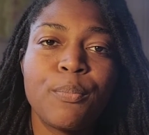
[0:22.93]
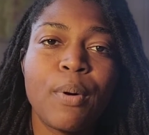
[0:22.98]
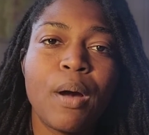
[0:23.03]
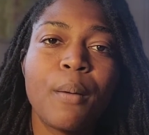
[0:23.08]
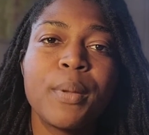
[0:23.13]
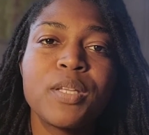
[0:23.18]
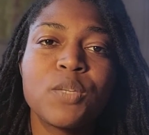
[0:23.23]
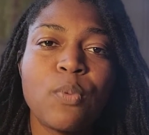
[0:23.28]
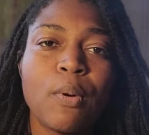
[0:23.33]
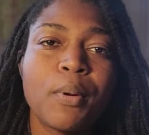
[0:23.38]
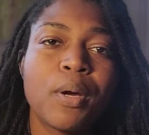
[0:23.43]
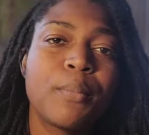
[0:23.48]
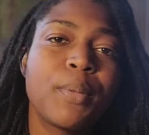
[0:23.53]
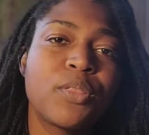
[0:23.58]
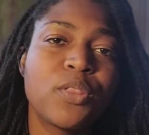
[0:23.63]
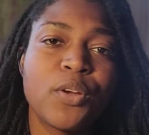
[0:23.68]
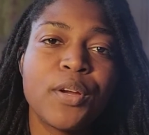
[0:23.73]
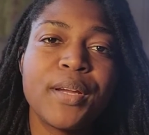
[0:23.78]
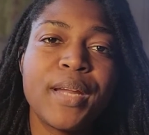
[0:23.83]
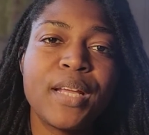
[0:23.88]
Probably it's probably gonna
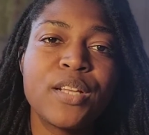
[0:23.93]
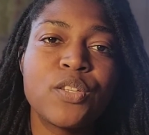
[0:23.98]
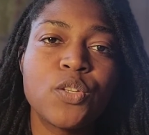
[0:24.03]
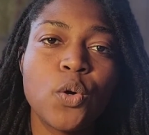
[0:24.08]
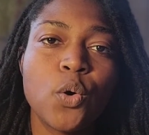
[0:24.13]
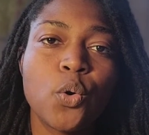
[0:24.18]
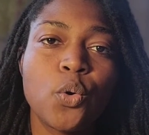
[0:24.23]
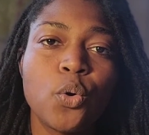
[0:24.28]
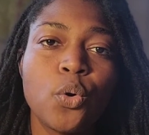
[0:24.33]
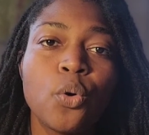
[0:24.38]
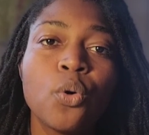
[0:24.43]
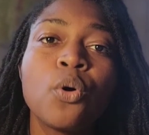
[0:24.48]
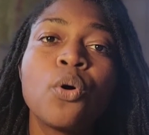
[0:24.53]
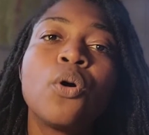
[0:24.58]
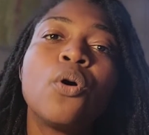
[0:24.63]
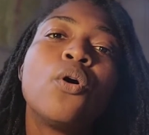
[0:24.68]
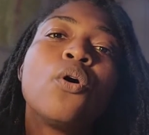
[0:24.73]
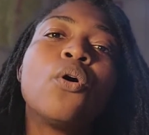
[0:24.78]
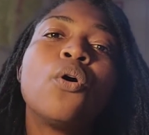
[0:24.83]
be 30 days total.